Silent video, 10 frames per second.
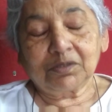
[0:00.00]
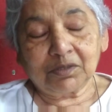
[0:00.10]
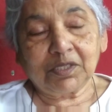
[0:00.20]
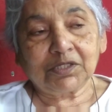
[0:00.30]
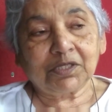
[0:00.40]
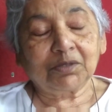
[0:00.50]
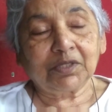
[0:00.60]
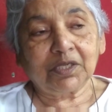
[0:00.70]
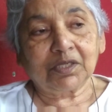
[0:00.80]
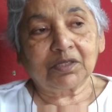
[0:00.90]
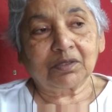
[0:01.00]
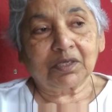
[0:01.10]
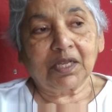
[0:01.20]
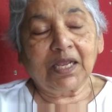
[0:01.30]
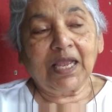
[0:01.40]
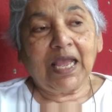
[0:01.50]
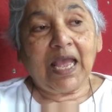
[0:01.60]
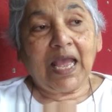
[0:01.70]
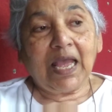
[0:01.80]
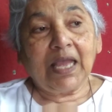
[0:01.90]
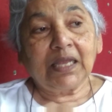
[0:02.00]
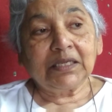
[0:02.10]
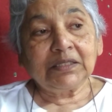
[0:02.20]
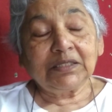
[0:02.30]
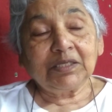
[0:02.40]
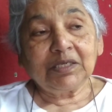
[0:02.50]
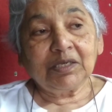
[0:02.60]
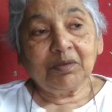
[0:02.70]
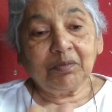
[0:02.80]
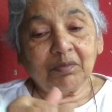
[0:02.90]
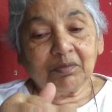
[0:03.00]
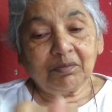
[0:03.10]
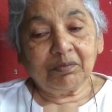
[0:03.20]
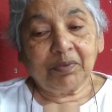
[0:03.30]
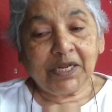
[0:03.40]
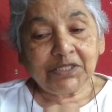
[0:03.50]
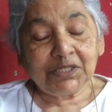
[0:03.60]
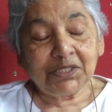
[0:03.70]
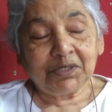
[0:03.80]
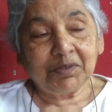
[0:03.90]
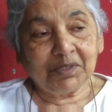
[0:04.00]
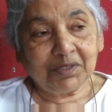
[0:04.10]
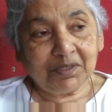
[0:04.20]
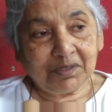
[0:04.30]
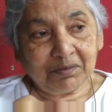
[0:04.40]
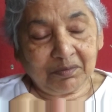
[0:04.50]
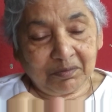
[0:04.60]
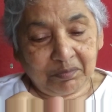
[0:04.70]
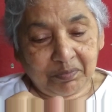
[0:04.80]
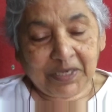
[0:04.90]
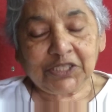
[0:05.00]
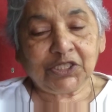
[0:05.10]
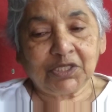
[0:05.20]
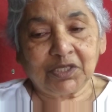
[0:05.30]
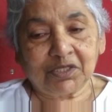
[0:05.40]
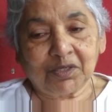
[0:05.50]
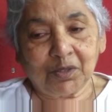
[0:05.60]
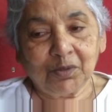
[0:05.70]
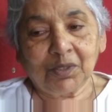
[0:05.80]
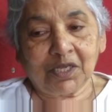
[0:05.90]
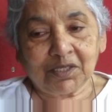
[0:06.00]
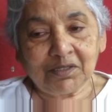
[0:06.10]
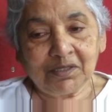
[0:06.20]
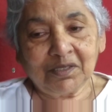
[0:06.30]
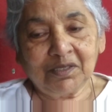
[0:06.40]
So that's how they did it. And President Lula,